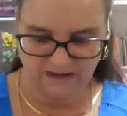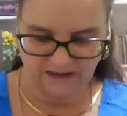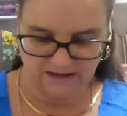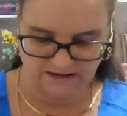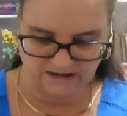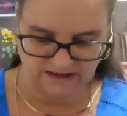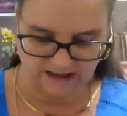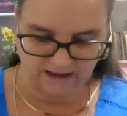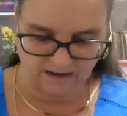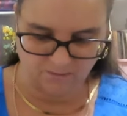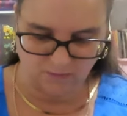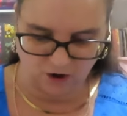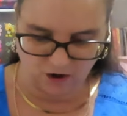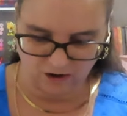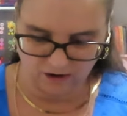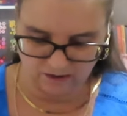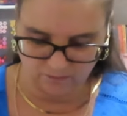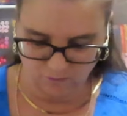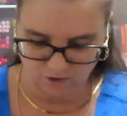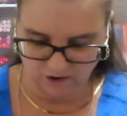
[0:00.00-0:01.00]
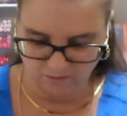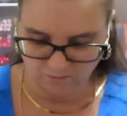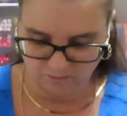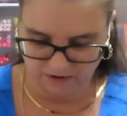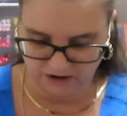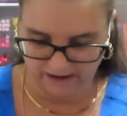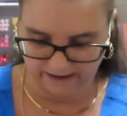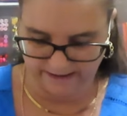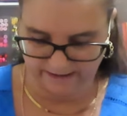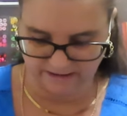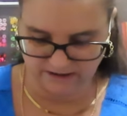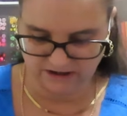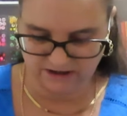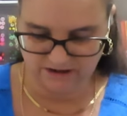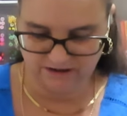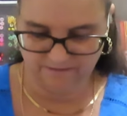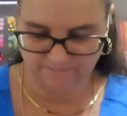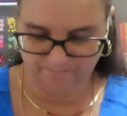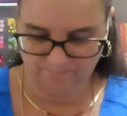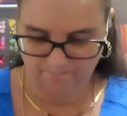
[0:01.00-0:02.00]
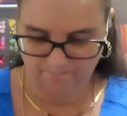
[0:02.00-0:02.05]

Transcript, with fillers: he's got them all in one place.